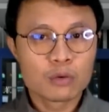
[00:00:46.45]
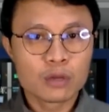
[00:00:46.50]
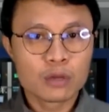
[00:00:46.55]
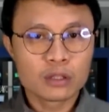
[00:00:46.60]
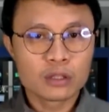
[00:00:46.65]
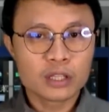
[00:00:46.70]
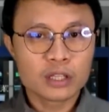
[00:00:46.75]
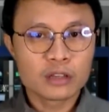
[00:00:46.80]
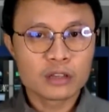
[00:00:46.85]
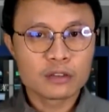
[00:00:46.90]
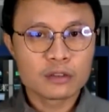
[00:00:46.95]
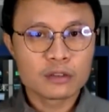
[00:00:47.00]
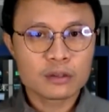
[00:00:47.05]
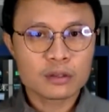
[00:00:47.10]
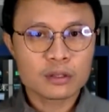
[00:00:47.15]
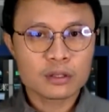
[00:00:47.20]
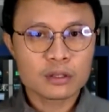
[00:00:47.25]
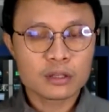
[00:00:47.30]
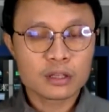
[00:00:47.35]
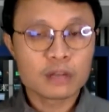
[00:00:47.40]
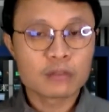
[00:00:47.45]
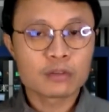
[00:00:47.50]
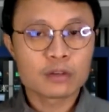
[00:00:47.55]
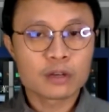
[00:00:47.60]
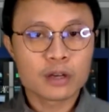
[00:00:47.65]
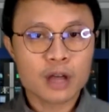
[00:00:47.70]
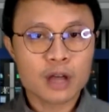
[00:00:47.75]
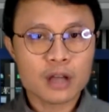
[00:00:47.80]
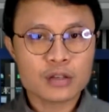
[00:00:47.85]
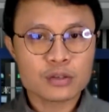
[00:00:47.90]
When will then the
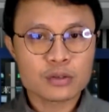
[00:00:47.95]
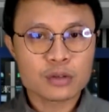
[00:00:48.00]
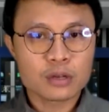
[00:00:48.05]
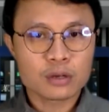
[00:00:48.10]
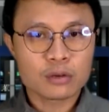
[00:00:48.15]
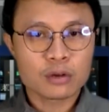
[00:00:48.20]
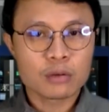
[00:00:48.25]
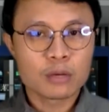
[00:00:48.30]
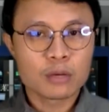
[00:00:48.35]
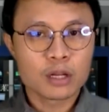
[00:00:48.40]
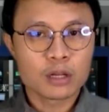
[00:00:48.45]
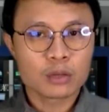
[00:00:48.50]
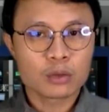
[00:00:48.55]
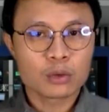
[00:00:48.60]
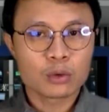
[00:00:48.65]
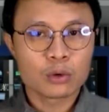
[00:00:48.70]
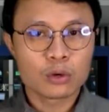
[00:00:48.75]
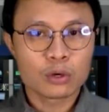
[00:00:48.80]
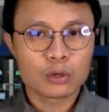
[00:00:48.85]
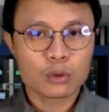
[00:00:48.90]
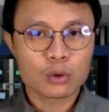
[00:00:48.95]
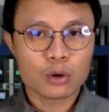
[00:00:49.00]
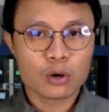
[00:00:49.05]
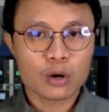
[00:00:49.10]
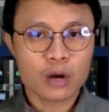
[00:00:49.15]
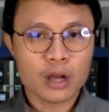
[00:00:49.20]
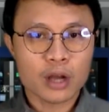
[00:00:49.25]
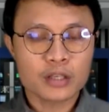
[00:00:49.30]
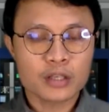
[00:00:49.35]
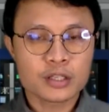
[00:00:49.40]
International Criminal Court,
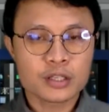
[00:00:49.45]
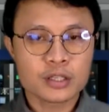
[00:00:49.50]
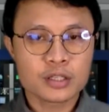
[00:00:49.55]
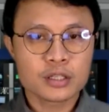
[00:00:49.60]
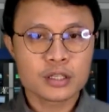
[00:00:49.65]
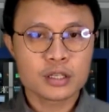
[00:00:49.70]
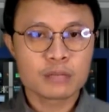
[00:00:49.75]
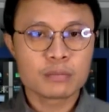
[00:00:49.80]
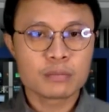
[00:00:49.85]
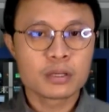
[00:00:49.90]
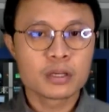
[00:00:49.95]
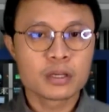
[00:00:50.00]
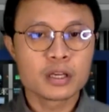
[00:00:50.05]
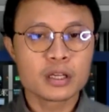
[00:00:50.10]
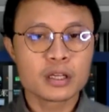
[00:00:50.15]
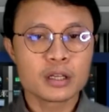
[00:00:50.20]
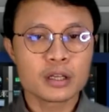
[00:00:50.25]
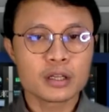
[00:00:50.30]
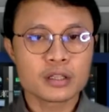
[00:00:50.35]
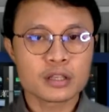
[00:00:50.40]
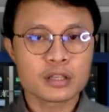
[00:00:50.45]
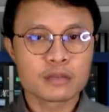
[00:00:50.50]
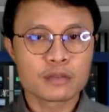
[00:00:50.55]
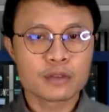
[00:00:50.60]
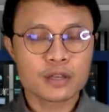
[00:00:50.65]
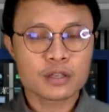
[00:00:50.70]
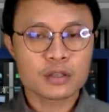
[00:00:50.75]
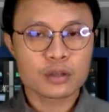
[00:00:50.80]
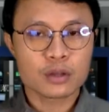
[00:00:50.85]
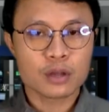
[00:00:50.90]
or ICC, begin its
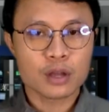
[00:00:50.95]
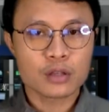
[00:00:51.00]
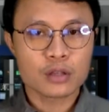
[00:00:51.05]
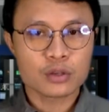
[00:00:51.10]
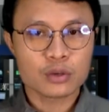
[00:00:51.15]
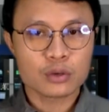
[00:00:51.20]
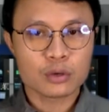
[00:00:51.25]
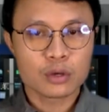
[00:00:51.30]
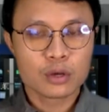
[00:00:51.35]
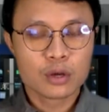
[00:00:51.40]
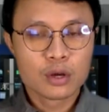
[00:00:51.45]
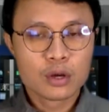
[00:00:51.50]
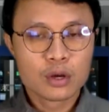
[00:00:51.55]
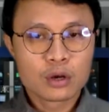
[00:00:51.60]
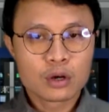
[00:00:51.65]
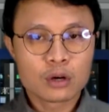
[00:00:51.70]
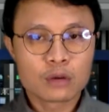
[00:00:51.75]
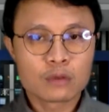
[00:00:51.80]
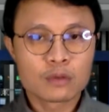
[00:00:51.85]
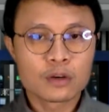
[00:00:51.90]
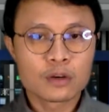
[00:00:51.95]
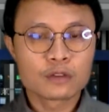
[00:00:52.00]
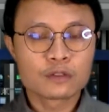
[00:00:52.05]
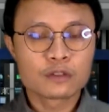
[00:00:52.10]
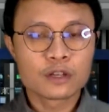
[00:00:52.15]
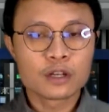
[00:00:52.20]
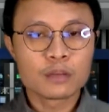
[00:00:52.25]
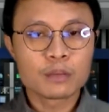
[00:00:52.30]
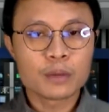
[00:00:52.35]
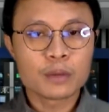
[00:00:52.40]
investigation over the